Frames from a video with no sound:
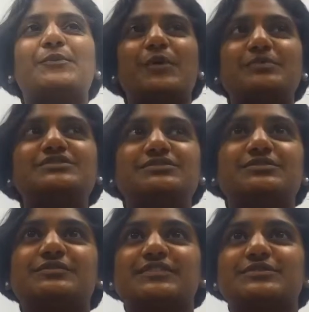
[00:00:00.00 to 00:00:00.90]
What would you
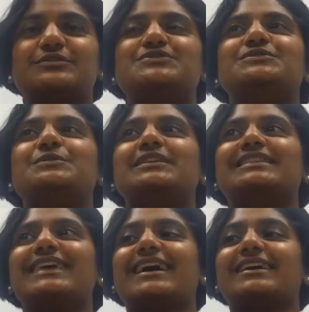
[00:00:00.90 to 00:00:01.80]
do if I told you
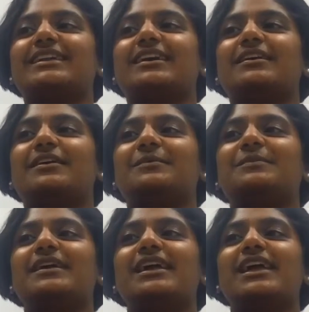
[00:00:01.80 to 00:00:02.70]
that
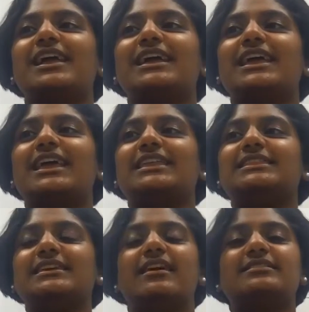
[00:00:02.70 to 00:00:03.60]

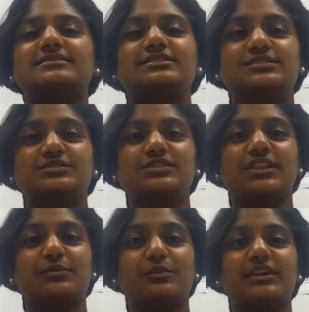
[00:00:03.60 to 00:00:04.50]
the Constitution
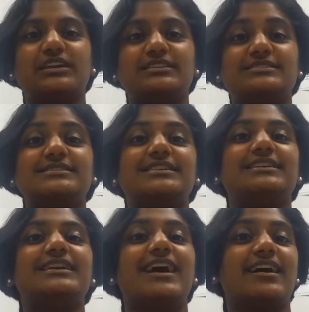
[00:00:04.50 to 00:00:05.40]
that we
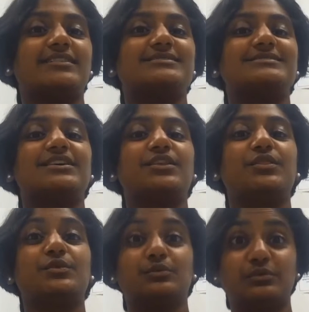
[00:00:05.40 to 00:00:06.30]
see as
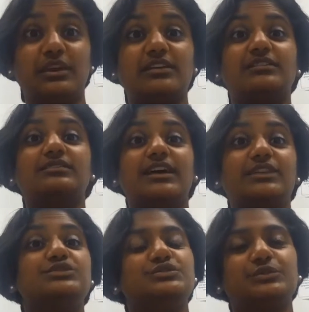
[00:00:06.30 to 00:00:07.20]
the real
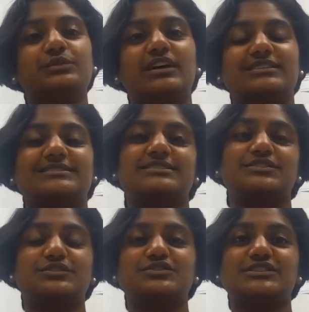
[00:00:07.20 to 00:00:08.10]
and true
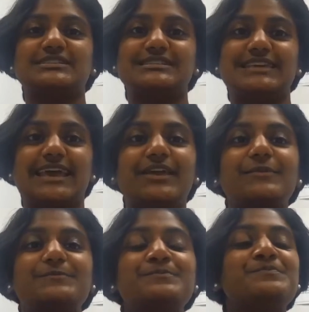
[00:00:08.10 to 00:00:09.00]
Constitution today
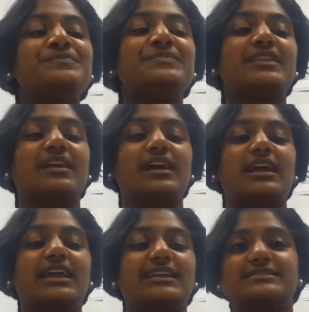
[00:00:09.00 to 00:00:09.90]

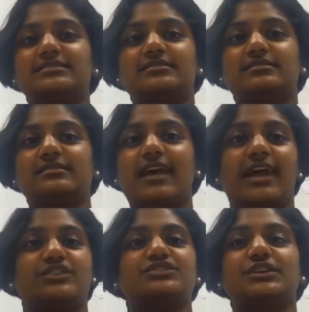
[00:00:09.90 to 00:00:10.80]
isn't
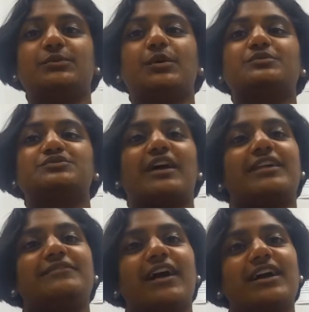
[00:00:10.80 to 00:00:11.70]
actually what was
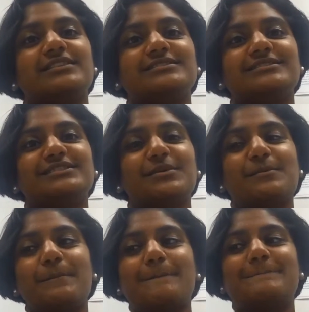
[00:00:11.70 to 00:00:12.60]
ratified
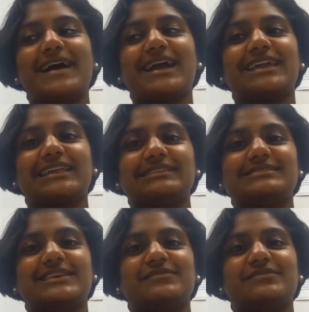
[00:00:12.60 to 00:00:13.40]
back in